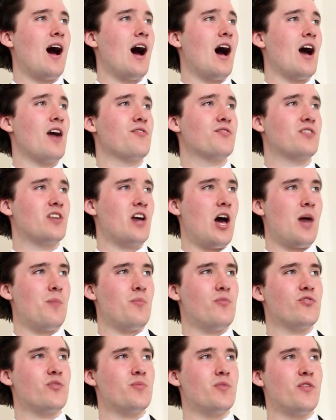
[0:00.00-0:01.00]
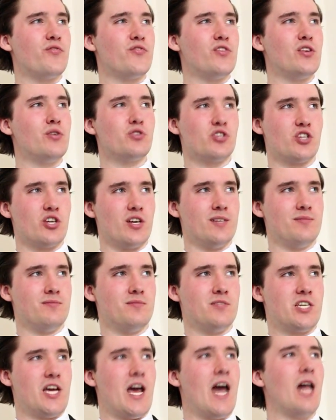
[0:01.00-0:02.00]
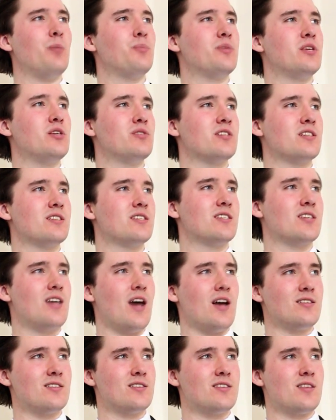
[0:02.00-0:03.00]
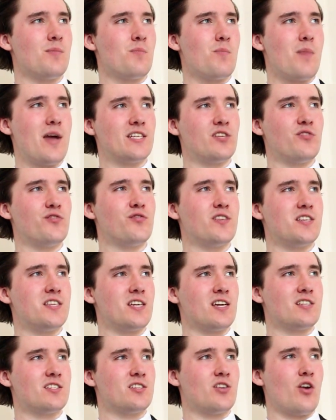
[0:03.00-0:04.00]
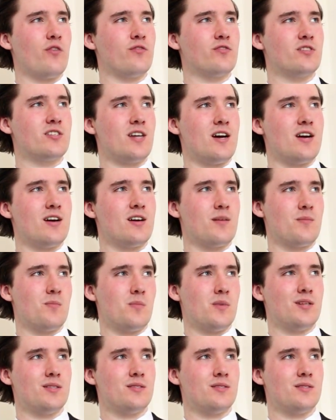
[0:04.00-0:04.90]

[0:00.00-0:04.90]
I've come from the future to help you discuss the metaphysics of time.